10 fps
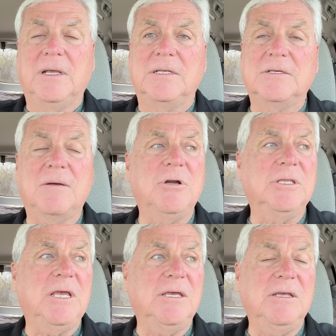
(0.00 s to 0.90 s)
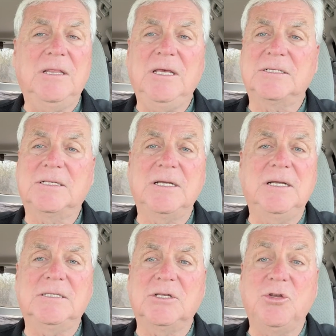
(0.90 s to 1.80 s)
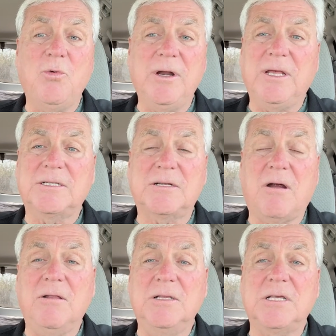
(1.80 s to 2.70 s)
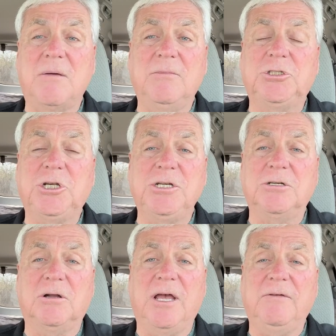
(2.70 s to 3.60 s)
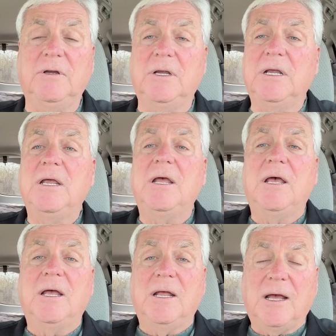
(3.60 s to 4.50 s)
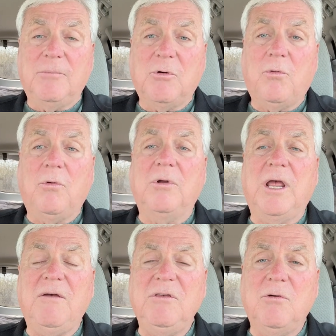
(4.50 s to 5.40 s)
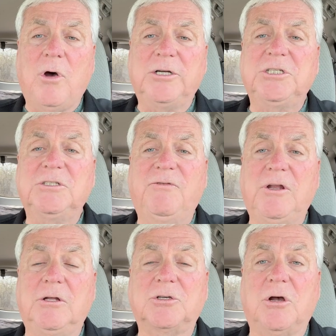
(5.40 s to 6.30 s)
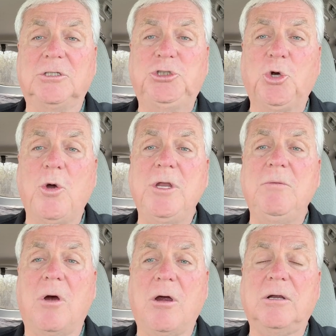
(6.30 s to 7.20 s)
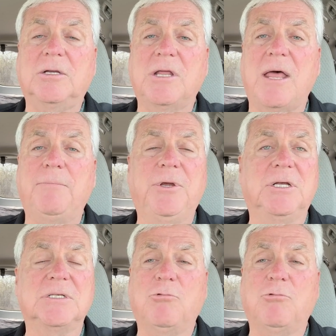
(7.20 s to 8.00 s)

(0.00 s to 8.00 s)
So I'm going to tell you this. It's You want to get started in something and change your life? I'm going to have you watch this video. It's called joinmark.biz.